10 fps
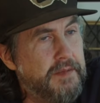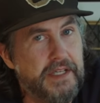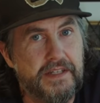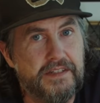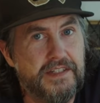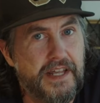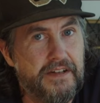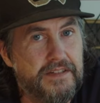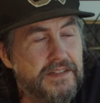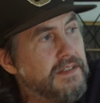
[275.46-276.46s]
it
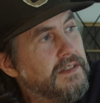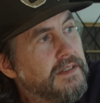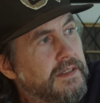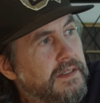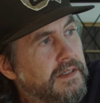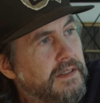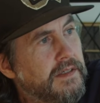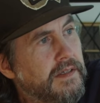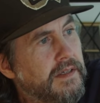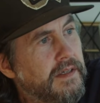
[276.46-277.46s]
settles.
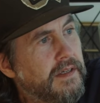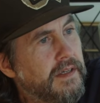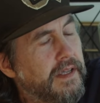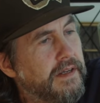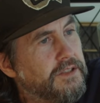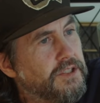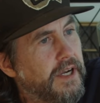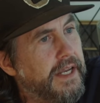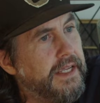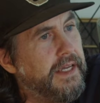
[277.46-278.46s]
And I'll
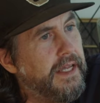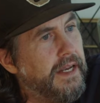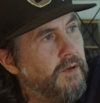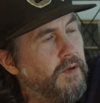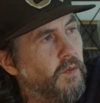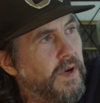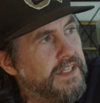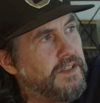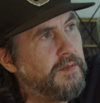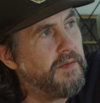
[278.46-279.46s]
try it again. I don't want to
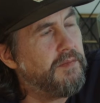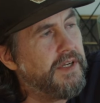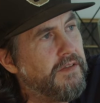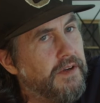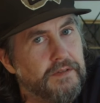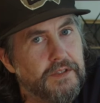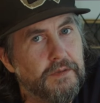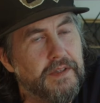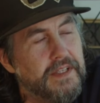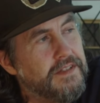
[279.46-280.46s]
waste all my beer though
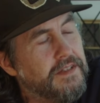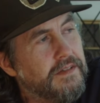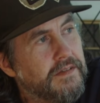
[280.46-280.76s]
doing this.